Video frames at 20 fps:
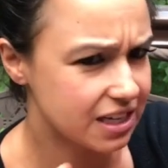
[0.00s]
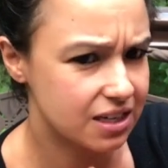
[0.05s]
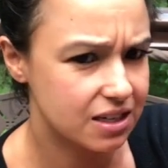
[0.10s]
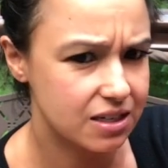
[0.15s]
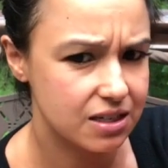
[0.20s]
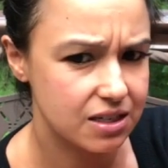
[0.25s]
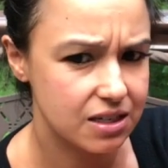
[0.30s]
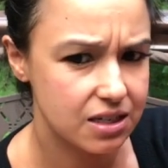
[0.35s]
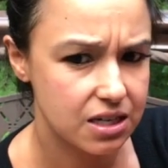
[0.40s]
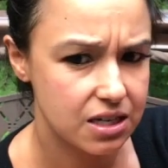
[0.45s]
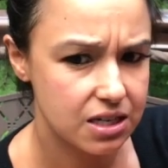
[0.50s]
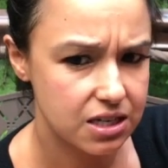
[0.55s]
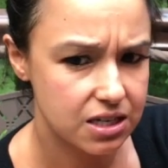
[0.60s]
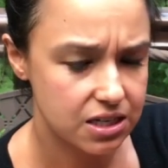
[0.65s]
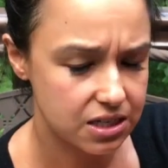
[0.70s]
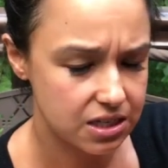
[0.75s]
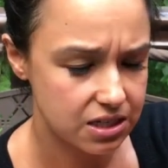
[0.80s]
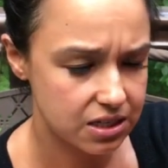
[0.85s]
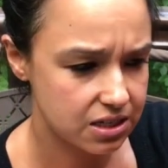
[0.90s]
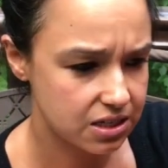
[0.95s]

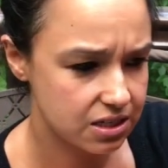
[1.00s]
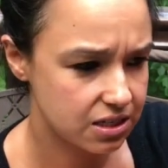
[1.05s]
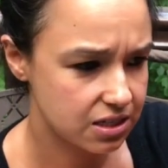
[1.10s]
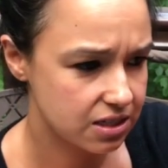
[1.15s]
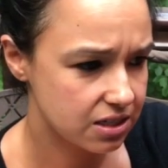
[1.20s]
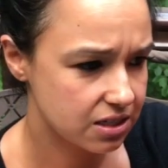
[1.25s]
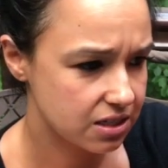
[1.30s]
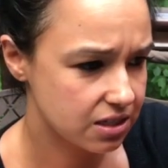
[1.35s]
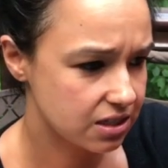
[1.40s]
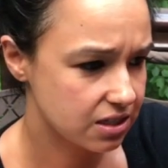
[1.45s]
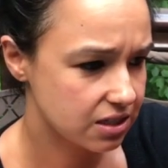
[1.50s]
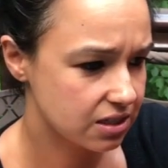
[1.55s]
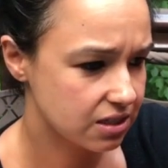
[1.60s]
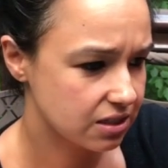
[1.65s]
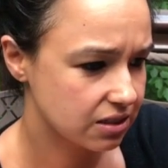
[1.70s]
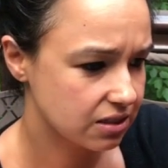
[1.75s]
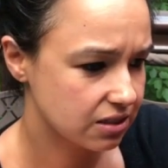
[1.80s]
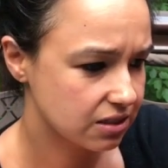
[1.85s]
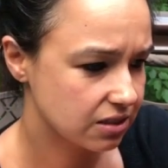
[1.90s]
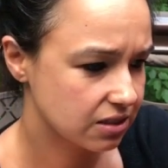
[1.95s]

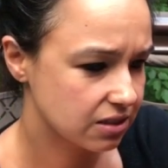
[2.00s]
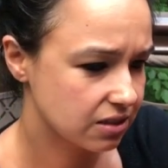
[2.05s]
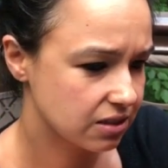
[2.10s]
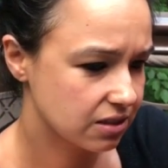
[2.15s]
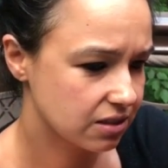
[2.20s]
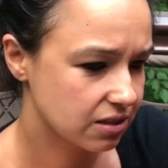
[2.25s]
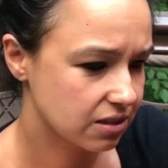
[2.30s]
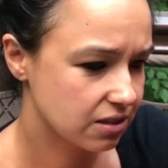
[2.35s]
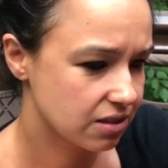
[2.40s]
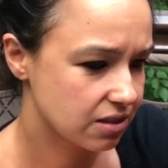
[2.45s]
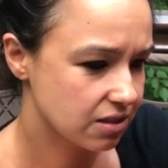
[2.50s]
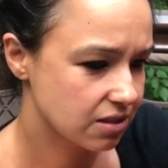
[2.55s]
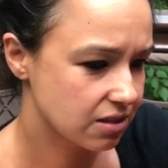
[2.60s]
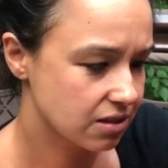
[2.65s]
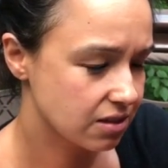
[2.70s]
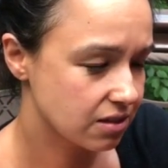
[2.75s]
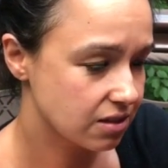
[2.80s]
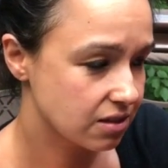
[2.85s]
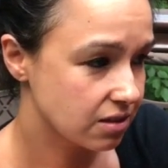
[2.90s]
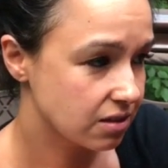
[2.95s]

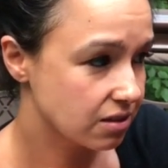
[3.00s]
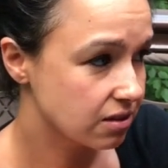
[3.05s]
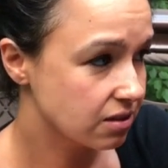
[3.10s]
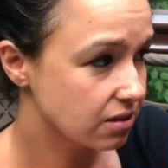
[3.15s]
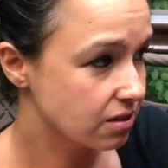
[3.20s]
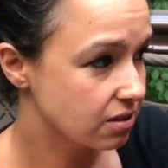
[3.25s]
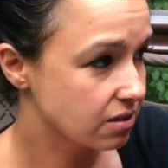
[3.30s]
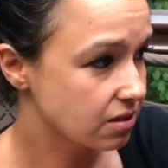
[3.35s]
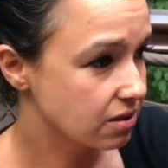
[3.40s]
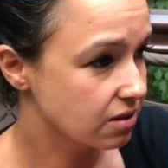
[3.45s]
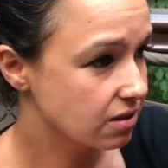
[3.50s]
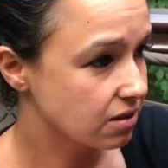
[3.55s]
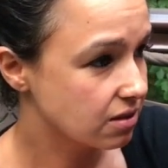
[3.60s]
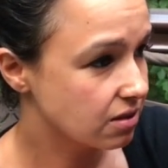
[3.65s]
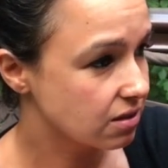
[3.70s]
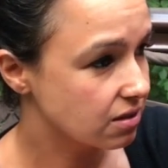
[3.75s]
(not speaking)